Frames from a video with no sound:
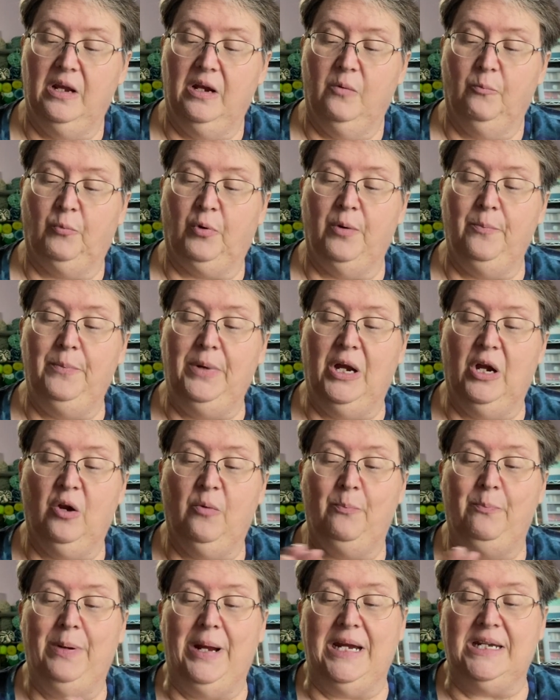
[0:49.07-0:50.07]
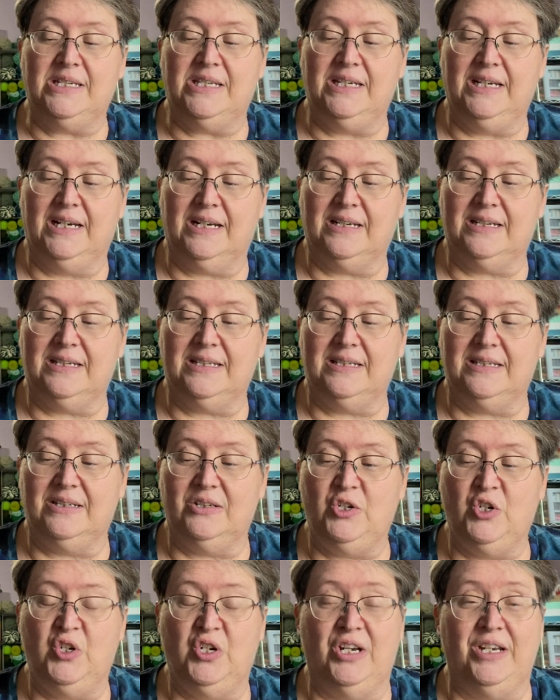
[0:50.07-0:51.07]
Premier Basics
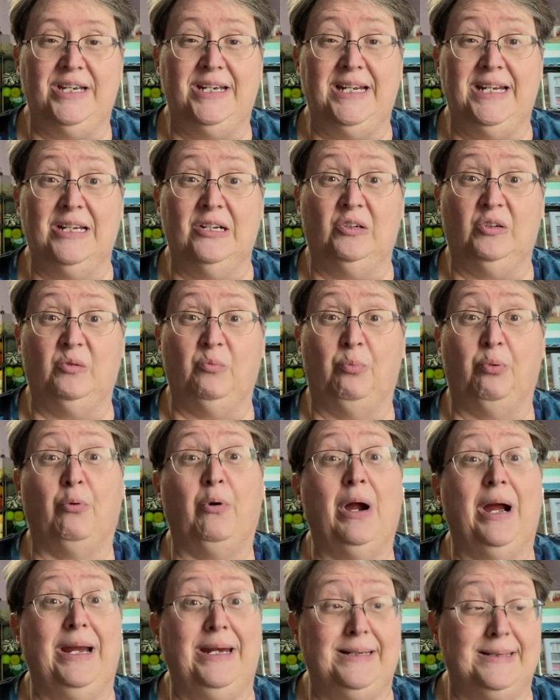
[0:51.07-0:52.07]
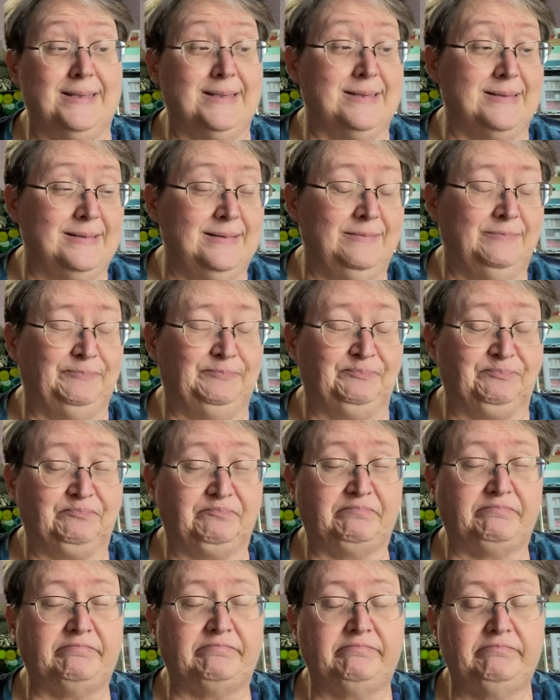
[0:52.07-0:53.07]
Chenille Brights.
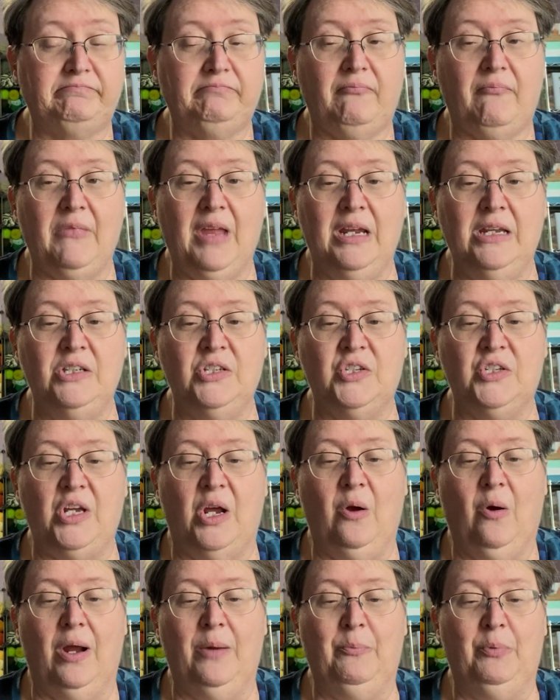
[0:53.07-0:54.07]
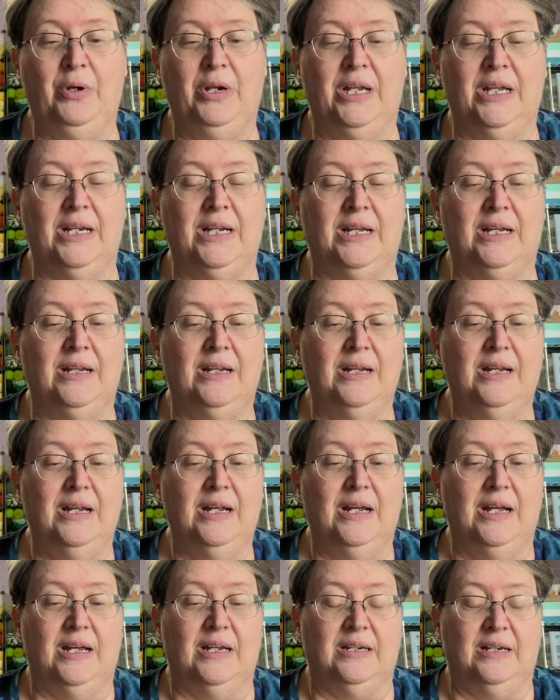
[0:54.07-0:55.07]
And so I put in
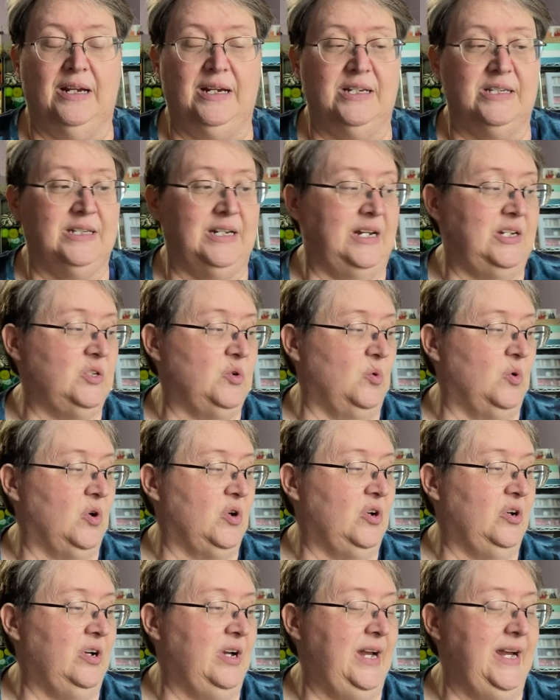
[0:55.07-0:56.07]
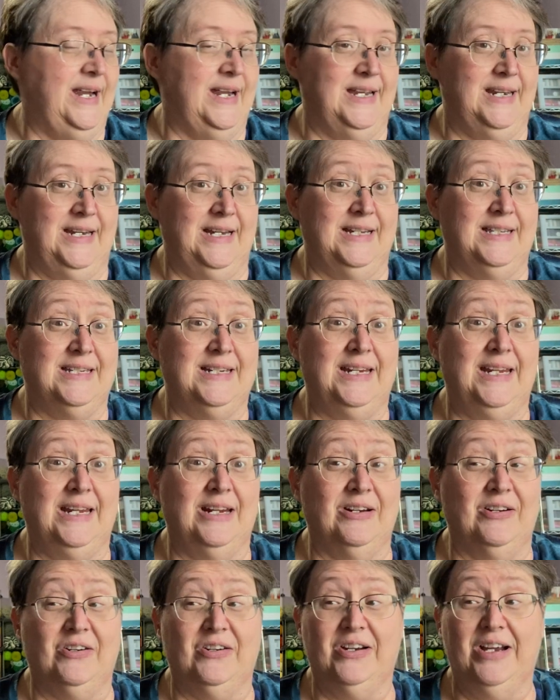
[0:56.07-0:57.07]
a nice size order, and it's
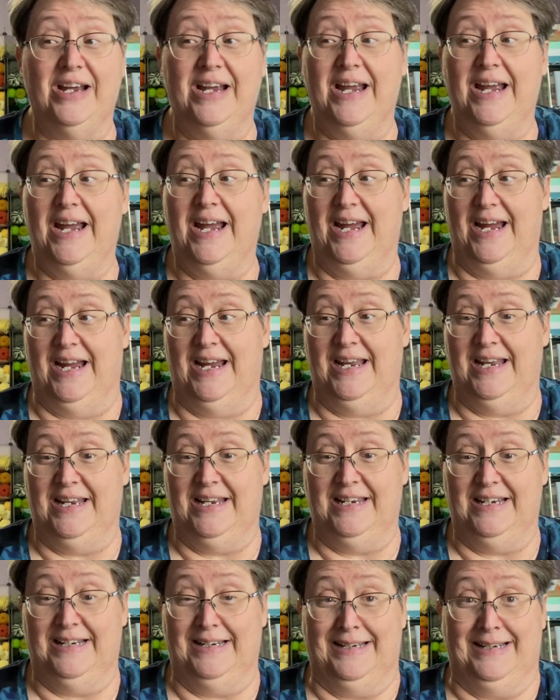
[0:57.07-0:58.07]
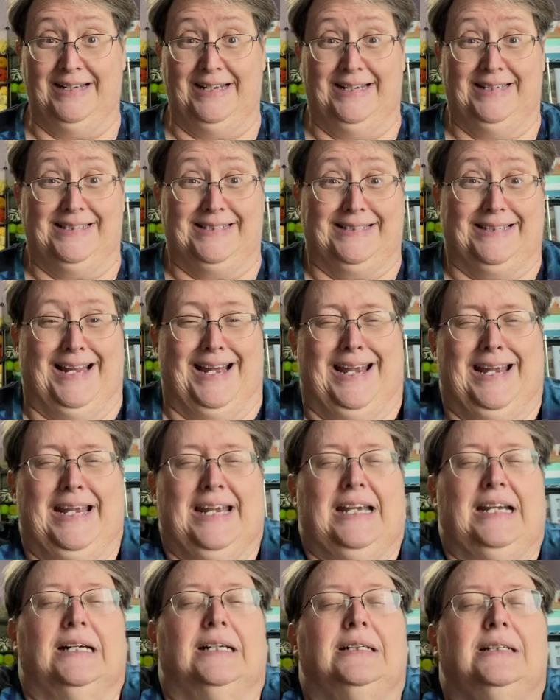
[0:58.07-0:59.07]
here, and it's like,
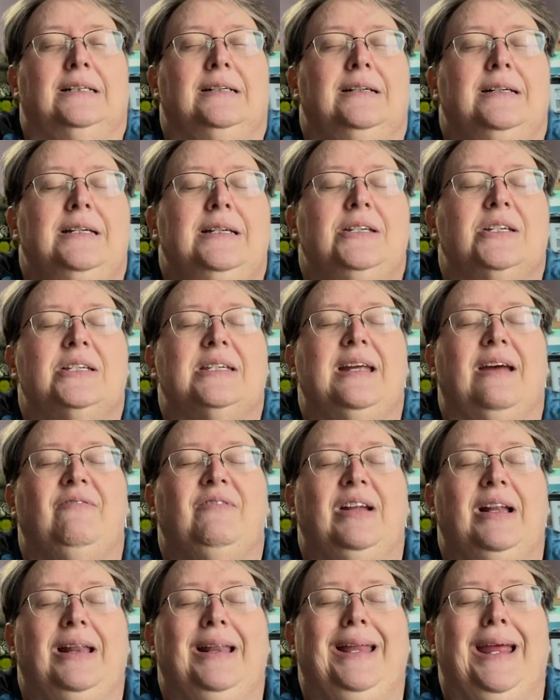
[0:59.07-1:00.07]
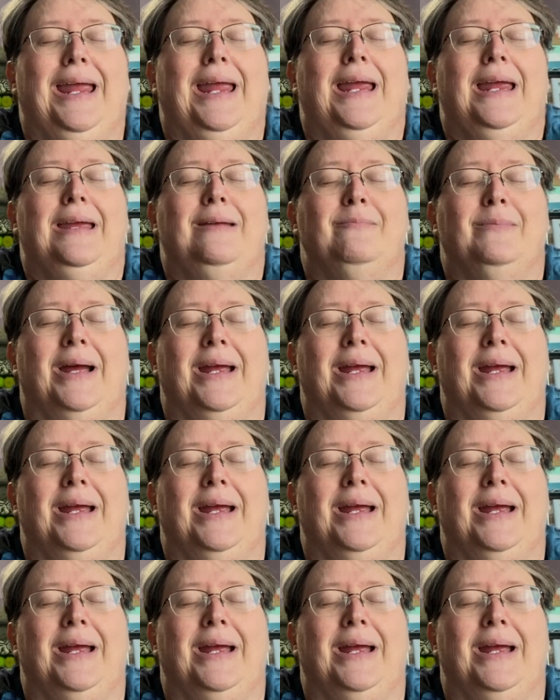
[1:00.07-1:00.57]
just have to lay in my